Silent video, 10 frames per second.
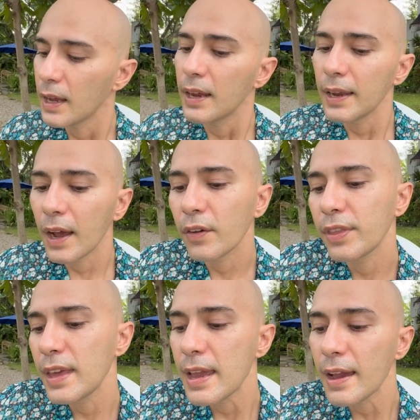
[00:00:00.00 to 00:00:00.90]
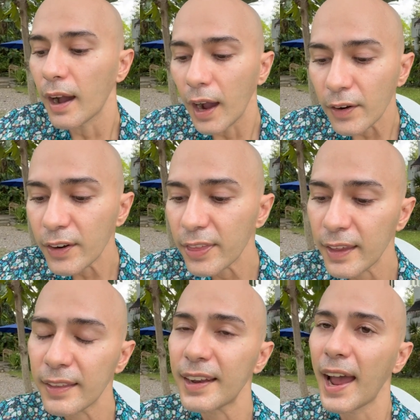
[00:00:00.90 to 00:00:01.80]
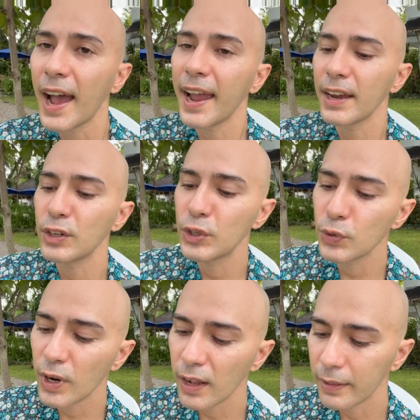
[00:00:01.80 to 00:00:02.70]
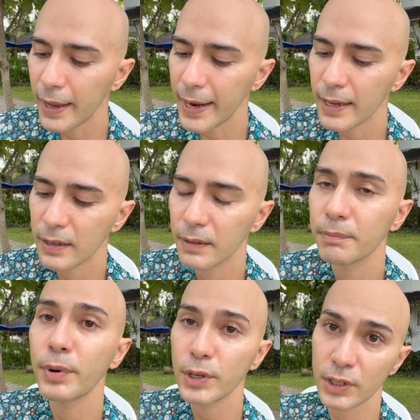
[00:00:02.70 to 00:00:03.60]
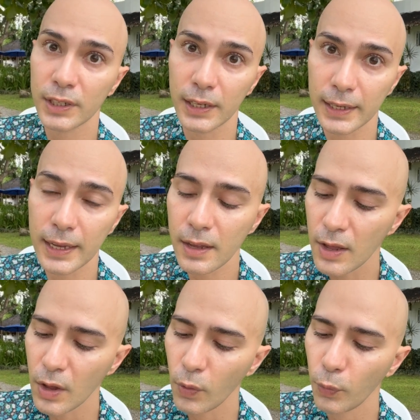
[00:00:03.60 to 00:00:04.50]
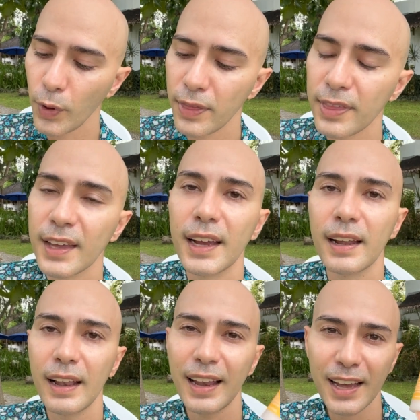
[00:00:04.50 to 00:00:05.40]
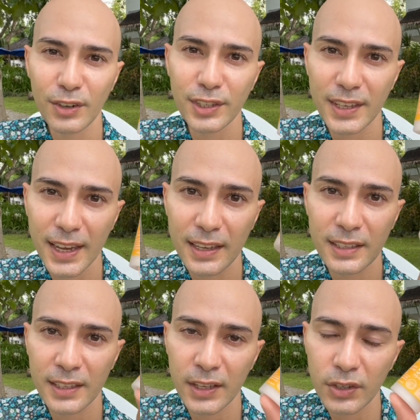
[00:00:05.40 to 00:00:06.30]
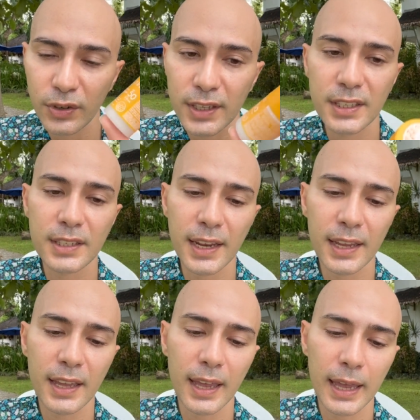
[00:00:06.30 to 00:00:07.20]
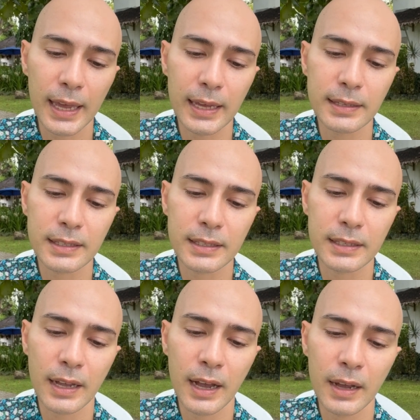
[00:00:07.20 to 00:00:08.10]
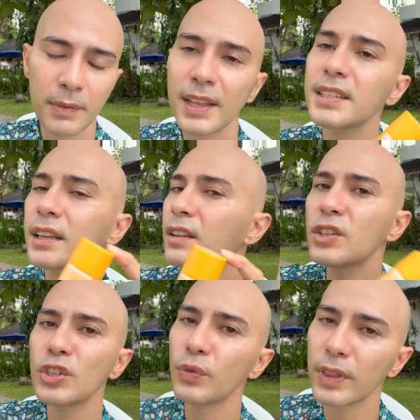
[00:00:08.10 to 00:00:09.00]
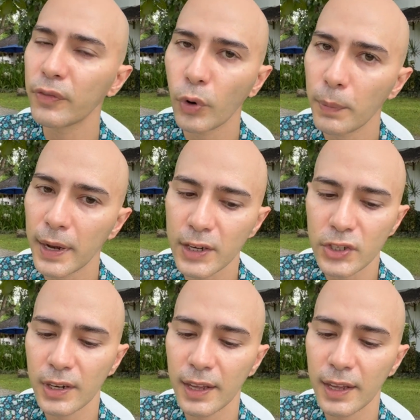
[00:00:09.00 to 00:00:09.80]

Now, the other thing that I do not like personally with the La Rosée sunscreen stick is um, it has nothing to do with the formulation.